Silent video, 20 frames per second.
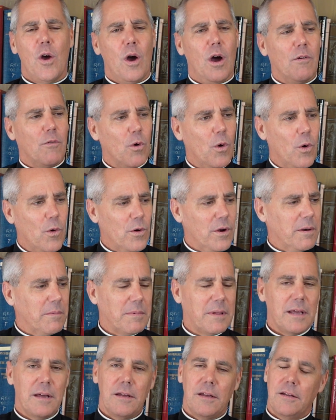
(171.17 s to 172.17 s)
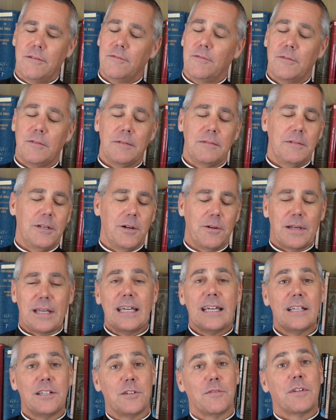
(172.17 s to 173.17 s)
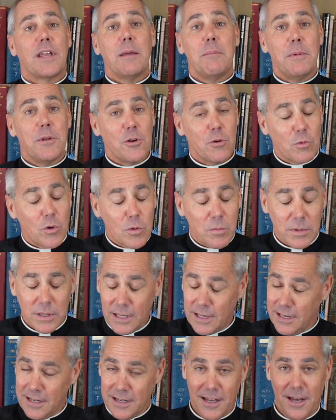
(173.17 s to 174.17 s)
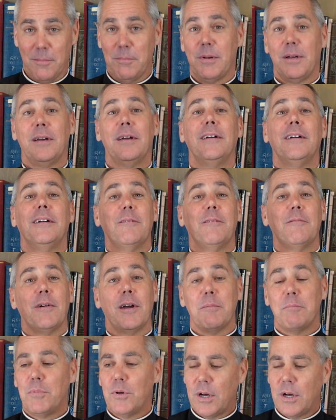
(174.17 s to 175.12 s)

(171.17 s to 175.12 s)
of ordering, of, you know, kids, of keeping your room cleaned up, right?